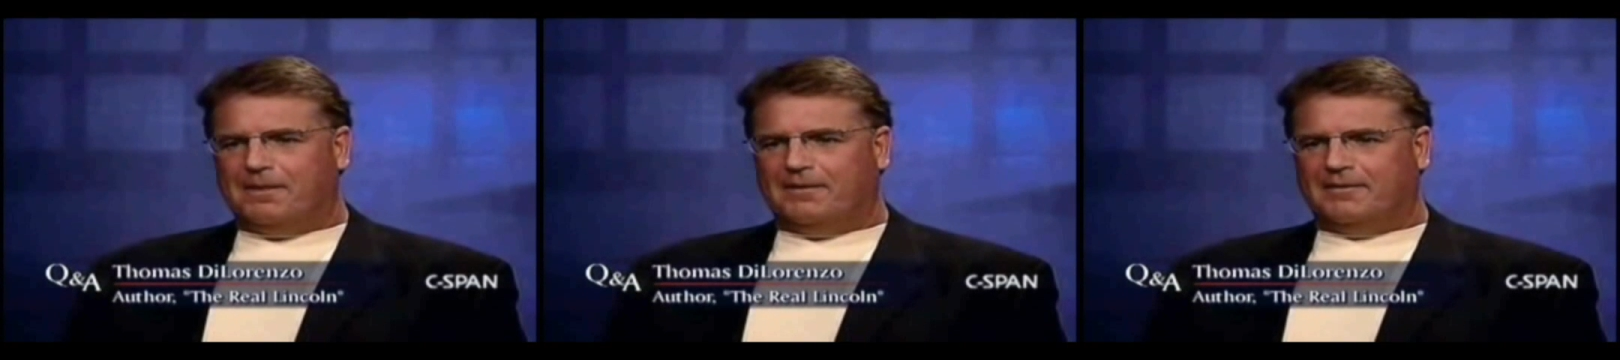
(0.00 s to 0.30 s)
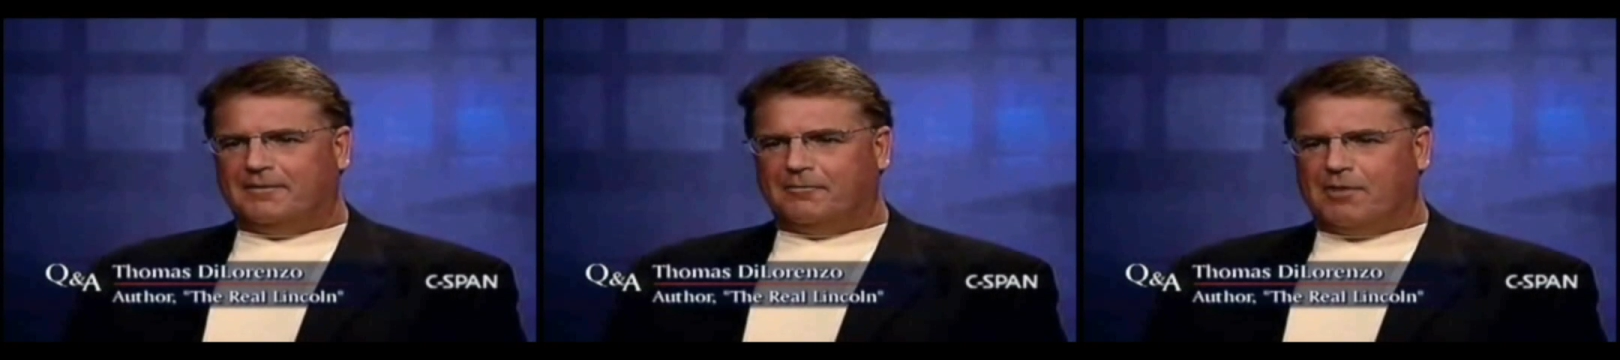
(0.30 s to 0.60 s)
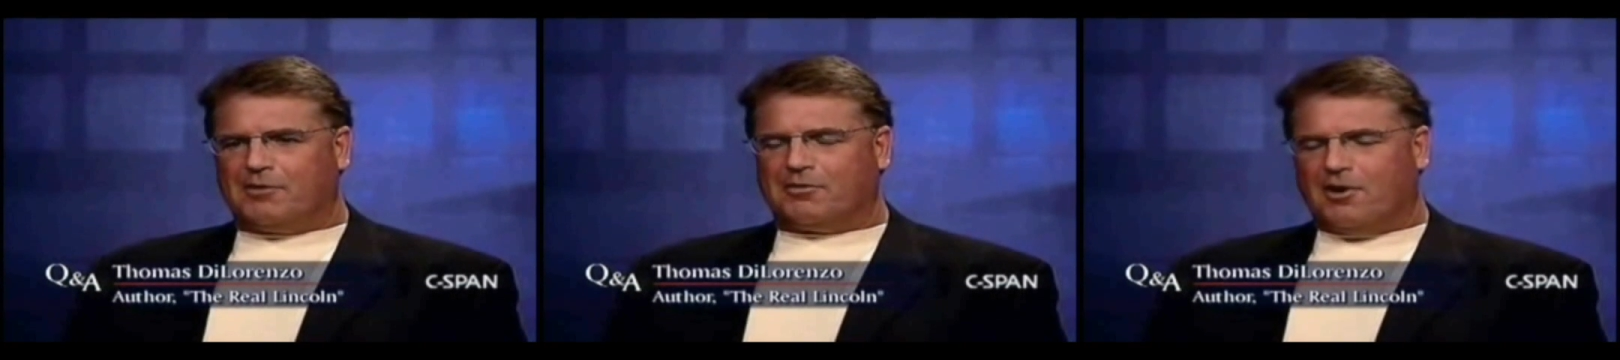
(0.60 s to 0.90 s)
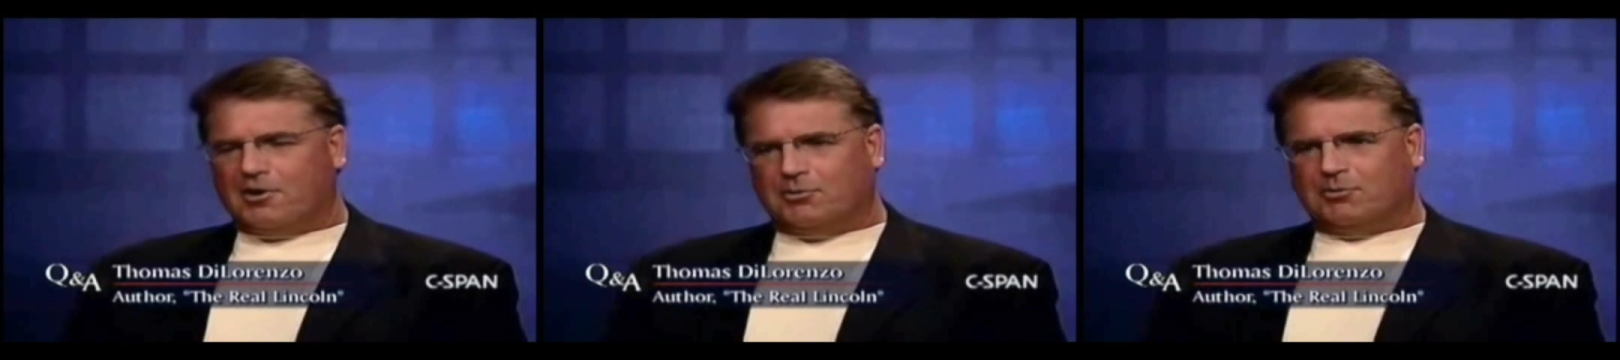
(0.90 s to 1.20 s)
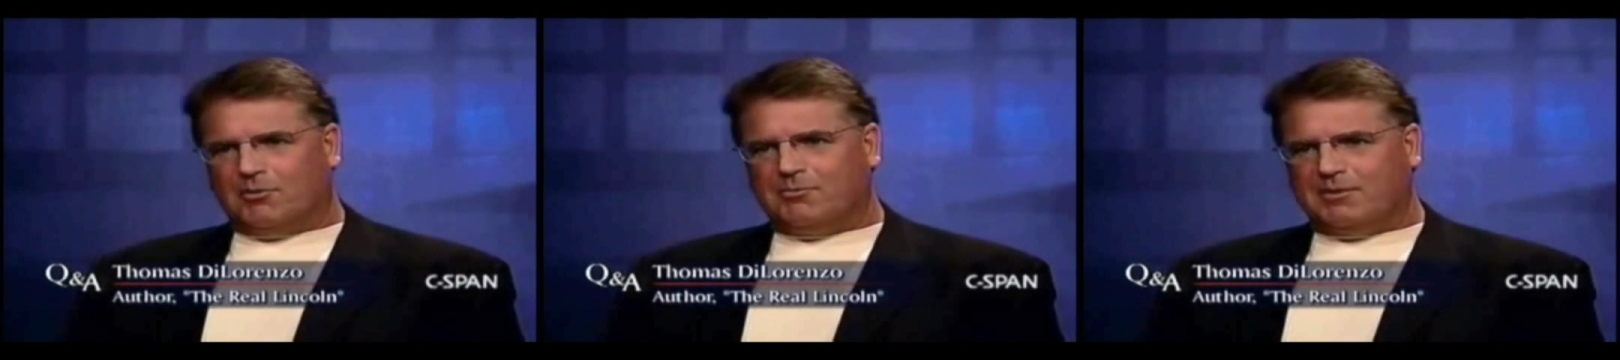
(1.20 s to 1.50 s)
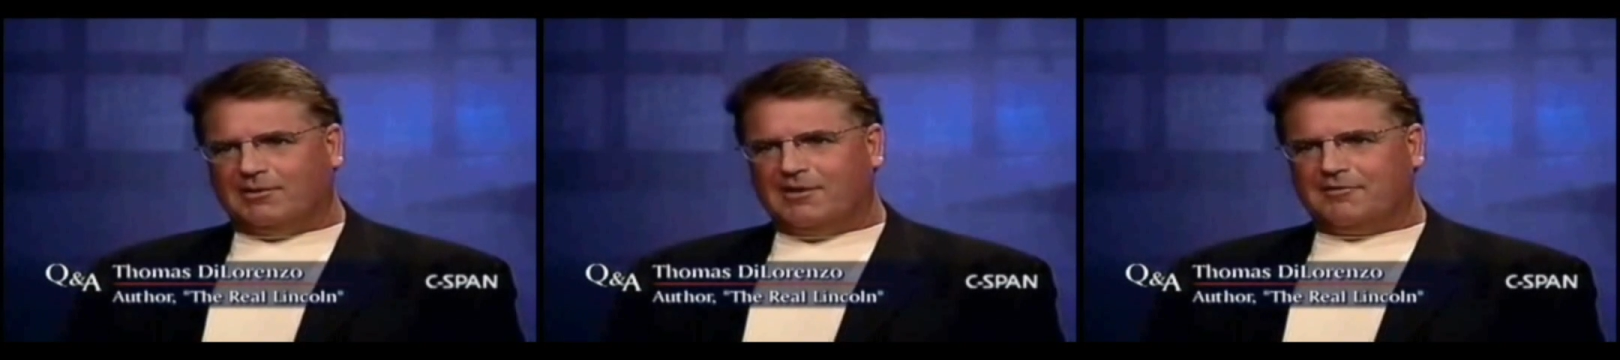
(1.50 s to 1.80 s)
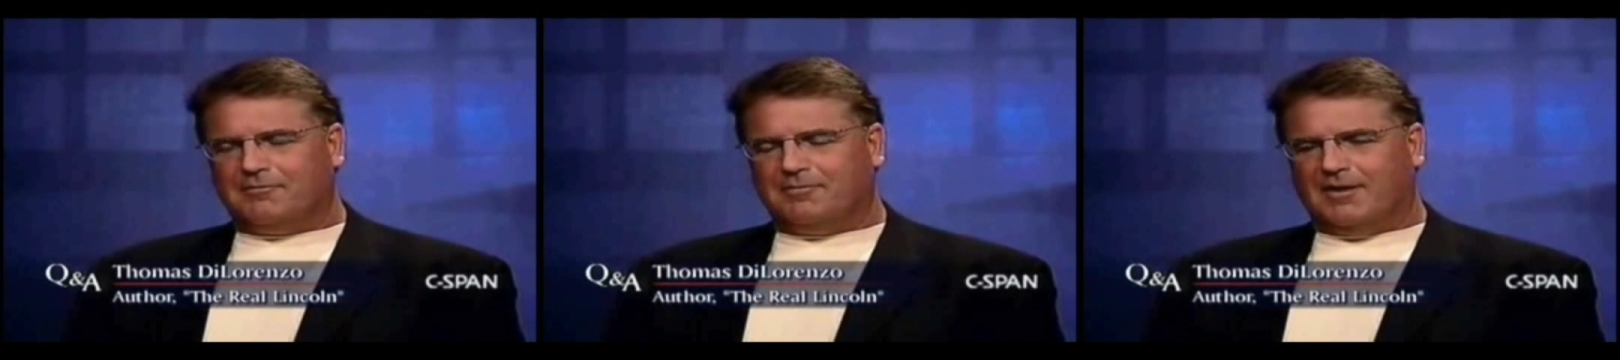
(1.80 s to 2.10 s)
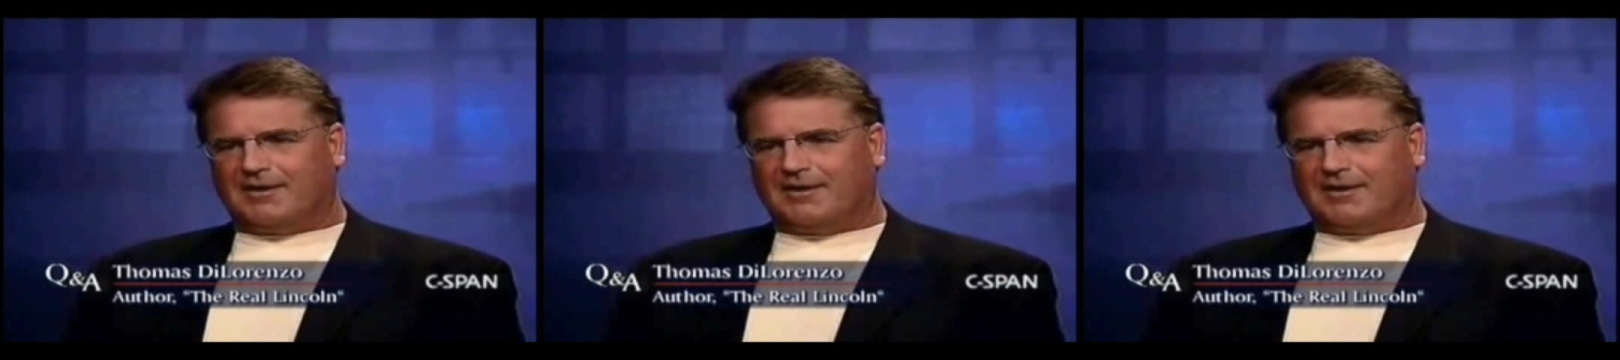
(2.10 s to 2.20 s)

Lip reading: and rather than arguing with me, a lot of